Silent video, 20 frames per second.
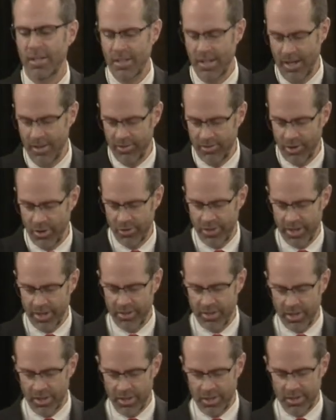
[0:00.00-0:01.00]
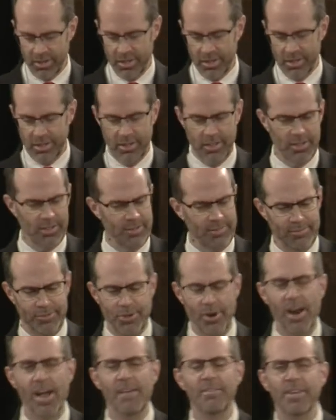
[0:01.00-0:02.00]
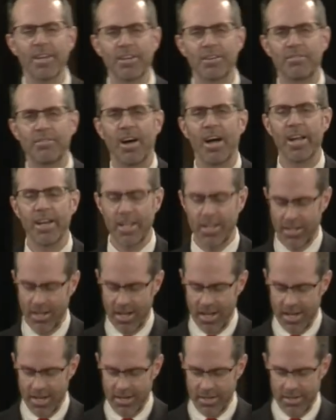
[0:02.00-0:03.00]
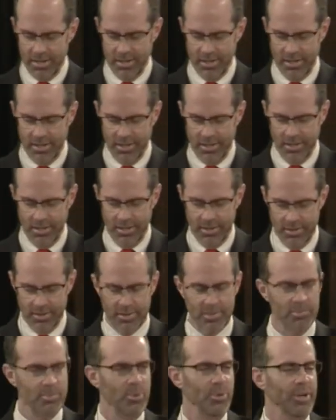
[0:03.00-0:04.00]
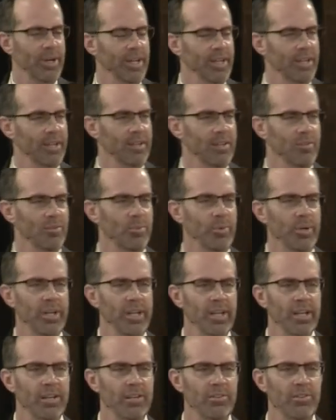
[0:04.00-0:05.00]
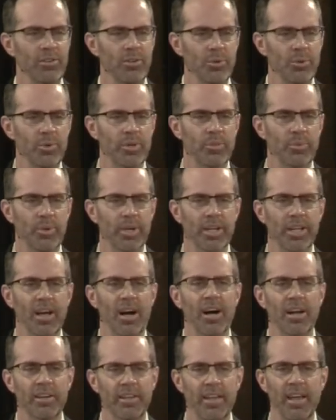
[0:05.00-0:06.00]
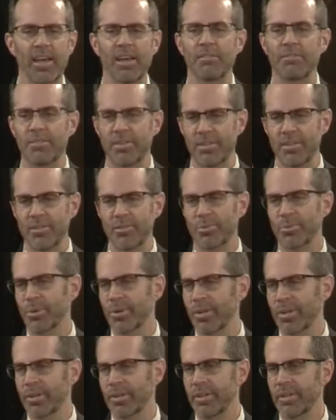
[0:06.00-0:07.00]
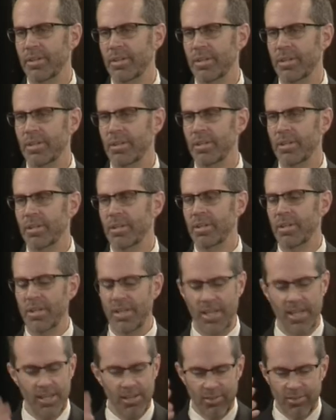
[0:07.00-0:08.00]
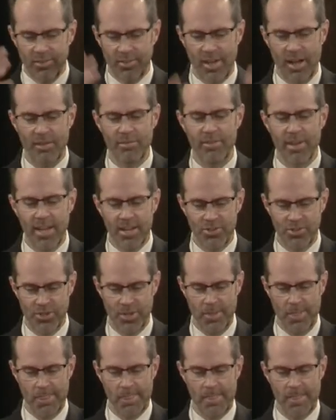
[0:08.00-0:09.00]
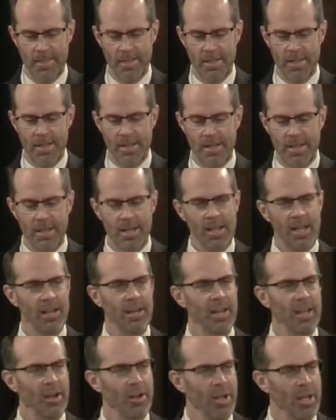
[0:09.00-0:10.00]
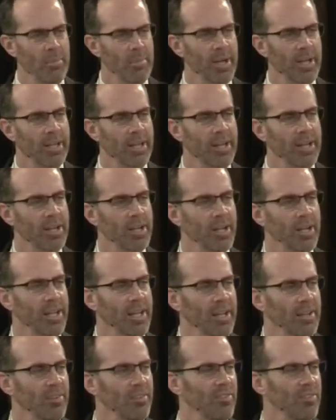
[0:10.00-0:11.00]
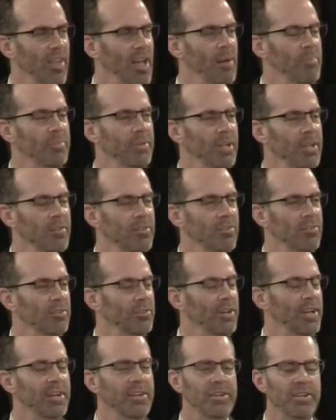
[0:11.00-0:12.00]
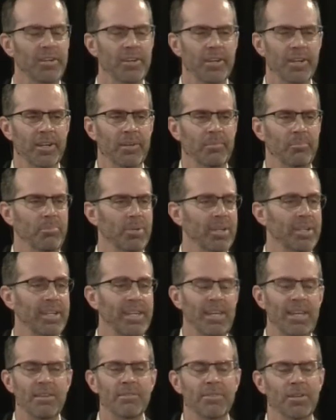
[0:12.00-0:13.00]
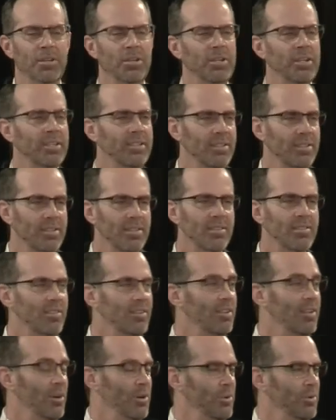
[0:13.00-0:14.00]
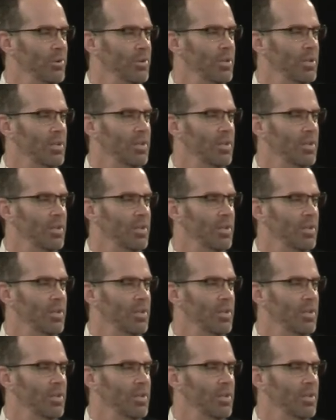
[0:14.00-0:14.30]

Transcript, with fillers: And so the, the, the, the driving, dividing line this morning is what are you going to do with what God gave to this world? He is salvation. And uh, am I going to accept and surrender and believe and look to this alone?